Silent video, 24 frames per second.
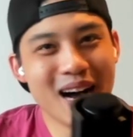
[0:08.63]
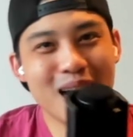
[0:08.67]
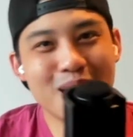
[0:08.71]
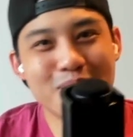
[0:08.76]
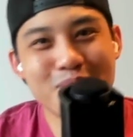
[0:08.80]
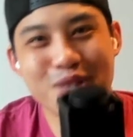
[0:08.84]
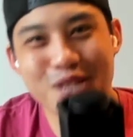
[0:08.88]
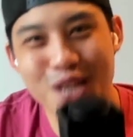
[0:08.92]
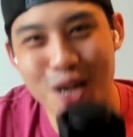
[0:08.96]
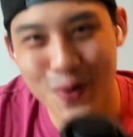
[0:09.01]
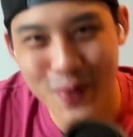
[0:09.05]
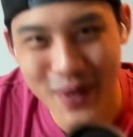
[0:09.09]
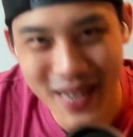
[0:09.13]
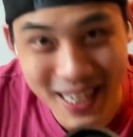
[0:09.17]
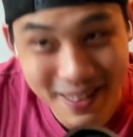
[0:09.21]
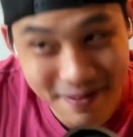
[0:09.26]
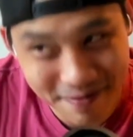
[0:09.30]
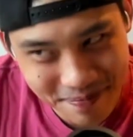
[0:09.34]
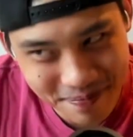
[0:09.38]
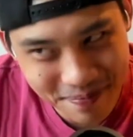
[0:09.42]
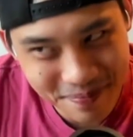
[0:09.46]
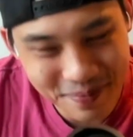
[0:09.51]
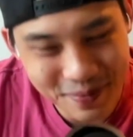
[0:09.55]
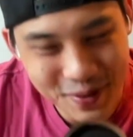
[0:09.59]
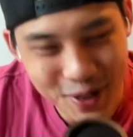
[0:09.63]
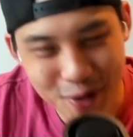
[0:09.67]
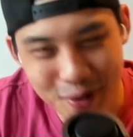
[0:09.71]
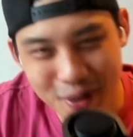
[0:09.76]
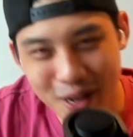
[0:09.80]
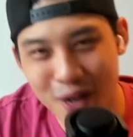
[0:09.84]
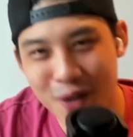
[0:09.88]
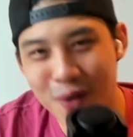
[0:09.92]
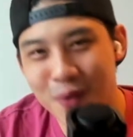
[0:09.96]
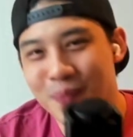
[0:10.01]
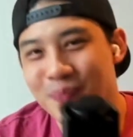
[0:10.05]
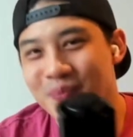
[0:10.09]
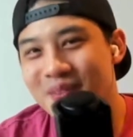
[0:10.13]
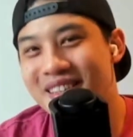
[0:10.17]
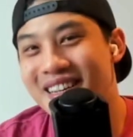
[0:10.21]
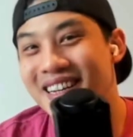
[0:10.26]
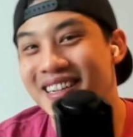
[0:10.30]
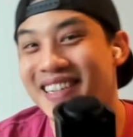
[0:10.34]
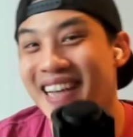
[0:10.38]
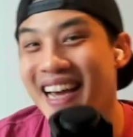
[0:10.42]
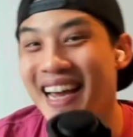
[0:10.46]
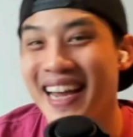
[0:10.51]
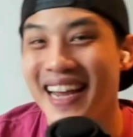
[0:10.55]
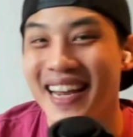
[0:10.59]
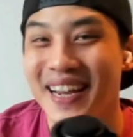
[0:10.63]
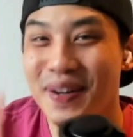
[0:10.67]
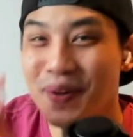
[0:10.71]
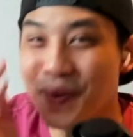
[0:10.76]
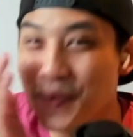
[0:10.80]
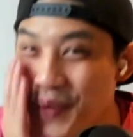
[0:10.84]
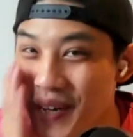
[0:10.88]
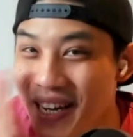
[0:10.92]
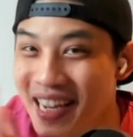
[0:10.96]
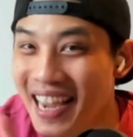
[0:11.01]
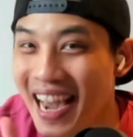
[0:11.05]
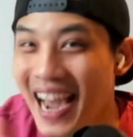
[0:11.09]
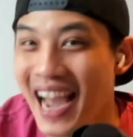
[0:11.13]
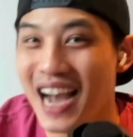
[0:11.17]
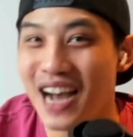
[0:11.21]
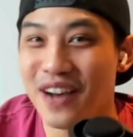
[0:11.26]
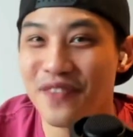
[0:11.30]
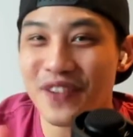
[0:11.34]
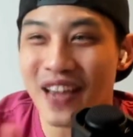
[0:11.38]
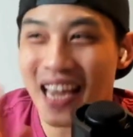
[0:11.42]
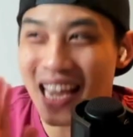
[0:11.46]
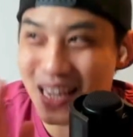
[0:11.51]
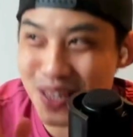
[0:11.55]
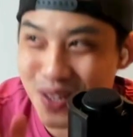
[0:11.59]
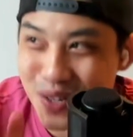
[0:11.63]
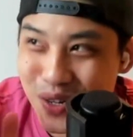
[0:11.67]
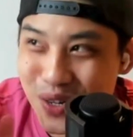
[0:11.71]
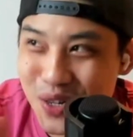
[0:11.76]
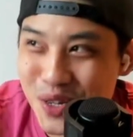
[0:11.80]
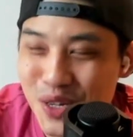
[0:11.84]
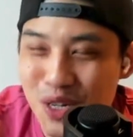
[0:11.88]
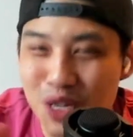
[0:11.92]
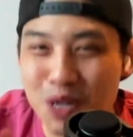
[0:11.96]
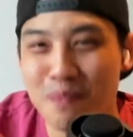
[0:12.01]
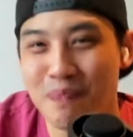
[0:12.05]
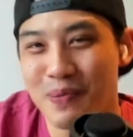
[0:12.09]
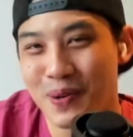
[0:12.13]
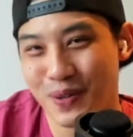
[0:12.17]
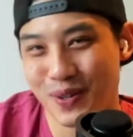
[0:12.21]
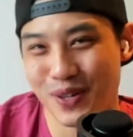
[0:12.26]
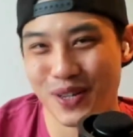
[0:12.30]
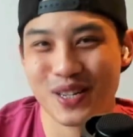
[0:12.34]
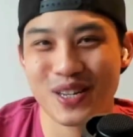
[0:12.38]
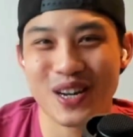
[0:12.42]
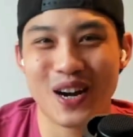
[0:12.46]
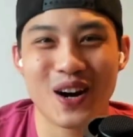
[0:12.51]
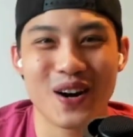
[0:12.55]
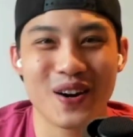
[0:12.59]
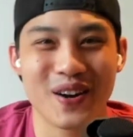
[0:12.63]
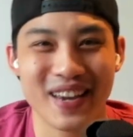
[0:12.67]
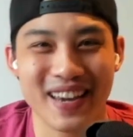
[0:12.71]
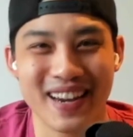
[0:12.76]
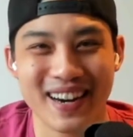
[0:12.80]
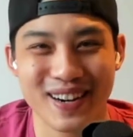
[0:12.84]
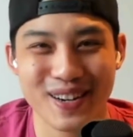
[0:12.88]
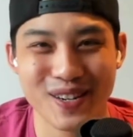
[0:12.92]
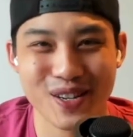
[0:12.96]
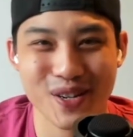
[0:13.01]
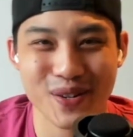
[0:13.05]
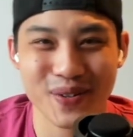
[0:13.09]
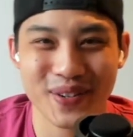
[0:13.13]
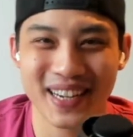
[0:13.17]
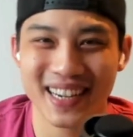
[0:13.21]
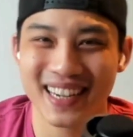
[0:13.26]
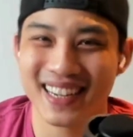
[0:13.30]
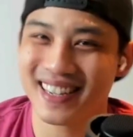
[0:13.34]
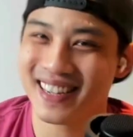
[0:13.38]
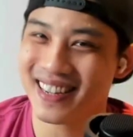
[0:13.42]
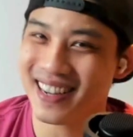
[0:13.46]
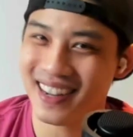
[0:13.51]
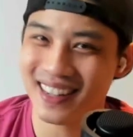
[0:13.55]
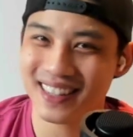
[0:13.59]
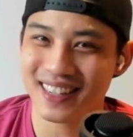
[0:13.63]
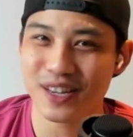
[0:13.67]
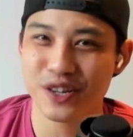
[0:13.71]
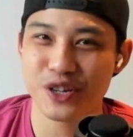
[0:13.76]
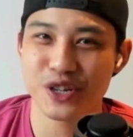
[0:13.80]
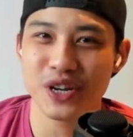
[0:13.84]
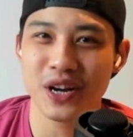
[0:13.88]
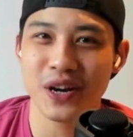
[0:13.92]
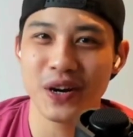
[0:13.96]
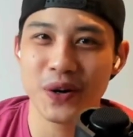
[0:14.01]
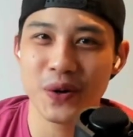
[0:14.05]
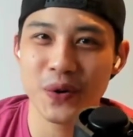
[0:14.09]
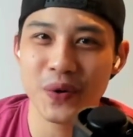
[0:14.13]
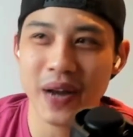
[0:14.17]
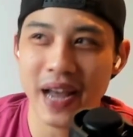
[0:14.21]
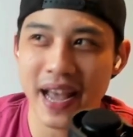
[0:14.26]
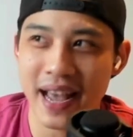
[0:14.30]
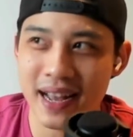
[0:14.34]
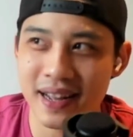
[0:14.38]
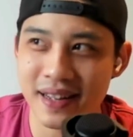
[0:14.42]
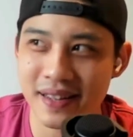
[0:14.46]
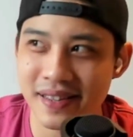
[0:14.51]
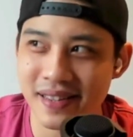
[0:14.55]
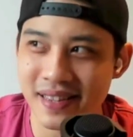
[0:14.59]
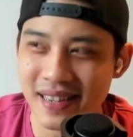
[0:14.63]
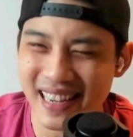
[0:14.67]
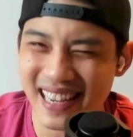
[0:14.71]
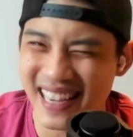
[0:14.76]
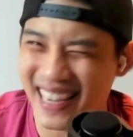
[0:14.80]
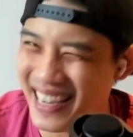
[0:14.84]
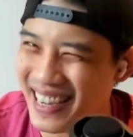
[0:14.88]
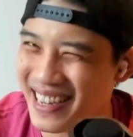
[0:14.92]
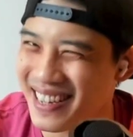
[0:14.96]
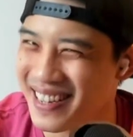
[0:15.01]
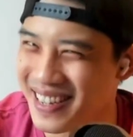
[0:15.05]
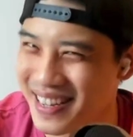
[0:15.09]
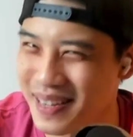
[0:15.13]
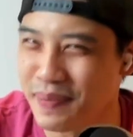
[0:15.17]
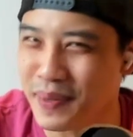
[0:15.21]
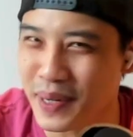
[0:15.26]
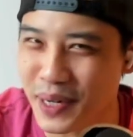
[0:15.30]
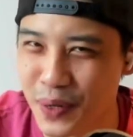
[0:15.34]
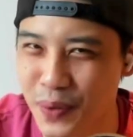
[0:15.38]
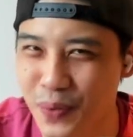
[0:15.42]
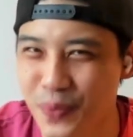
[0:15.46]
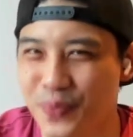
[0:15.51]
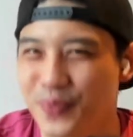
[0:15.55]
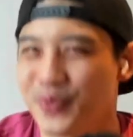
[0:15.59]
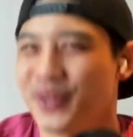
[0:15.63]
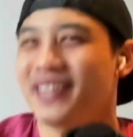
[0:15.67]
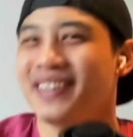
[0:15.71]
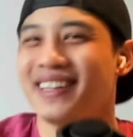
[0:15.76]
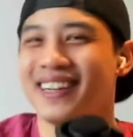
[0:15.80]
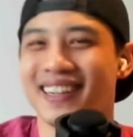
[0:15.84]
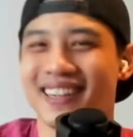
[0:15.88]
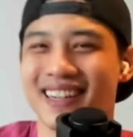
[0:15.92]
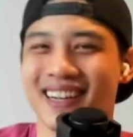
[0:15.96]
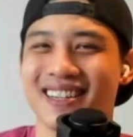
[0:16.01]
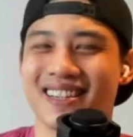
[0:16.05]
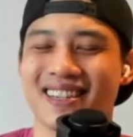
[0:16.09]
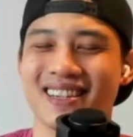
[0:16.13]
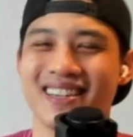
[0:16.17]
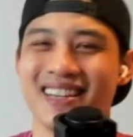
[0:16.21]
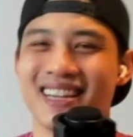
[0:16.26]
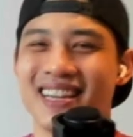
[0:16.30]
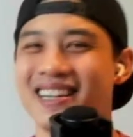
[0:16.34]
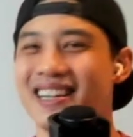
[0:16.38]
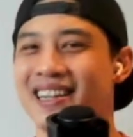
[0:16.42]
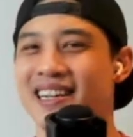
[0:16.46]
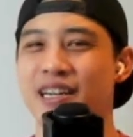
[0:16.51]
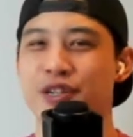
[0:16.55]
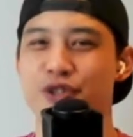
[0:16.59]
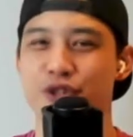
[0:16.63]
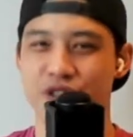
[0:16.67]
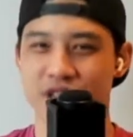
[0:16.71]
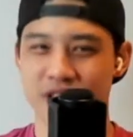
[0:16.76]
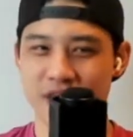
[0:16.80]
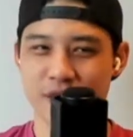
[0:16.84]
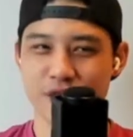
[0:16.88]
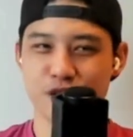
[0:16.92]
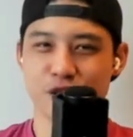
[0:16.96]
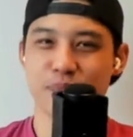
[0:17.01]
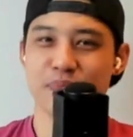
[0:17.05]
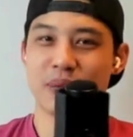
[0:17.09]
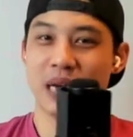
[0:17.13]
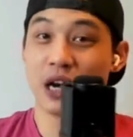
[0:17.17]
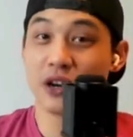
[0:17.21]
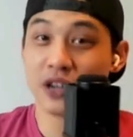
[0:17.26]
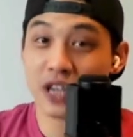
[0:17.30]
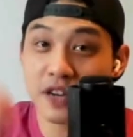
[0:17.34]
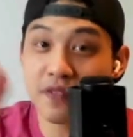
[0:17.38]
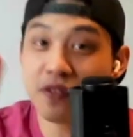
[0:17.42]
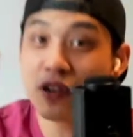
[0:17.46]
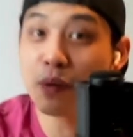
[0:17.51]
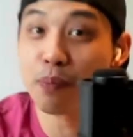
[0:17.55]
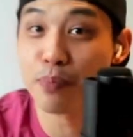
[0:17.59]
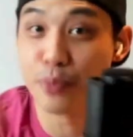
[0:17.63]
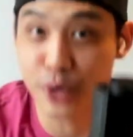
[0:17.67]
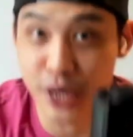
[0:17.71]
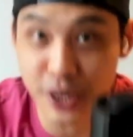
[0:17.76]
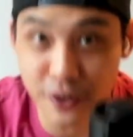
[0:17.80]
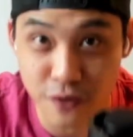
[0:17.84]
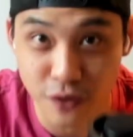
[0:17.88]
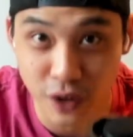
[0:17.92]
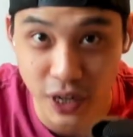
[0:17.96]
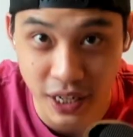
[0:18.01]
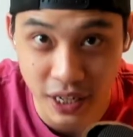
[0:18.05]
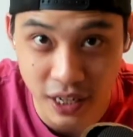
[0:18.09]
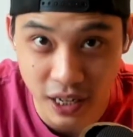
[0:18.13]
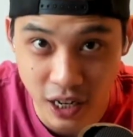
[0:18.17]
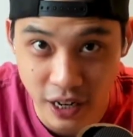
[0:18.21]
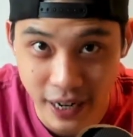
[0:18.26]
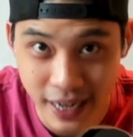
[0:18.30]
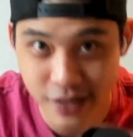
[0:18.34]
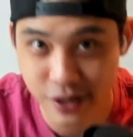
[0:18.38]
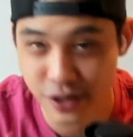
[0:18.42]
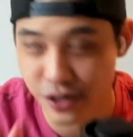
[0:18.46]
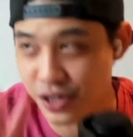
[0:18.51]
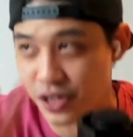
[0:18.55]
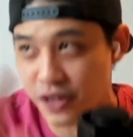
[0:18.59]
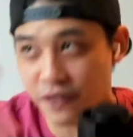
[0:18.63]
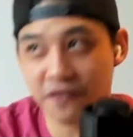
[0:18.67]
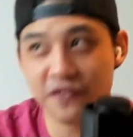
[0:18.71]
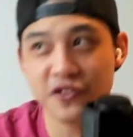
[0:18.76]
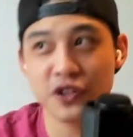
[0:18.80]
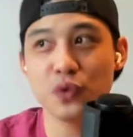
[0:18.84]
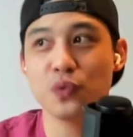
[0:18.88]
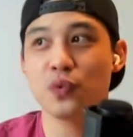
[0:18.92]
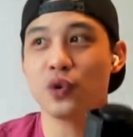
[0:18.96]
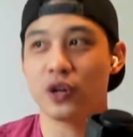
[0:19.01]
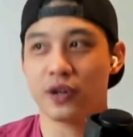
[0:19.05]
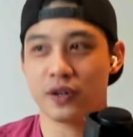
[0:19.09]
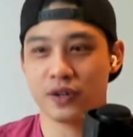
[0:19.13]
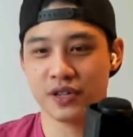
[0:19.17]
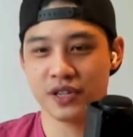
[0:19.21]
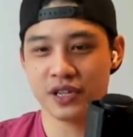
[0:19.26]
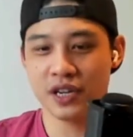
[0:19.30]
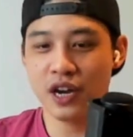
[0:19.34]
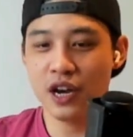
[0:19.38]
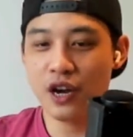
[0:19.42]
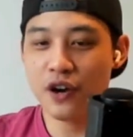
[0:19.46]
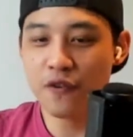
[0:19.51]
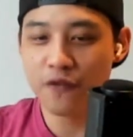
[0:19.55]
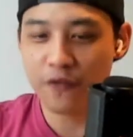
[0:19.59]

I'm Joey. You know, today we have a superstar here joining us on the show, and he is someone who really doesn't need an introduction, but I'll give you a brief one. All right, just a few words.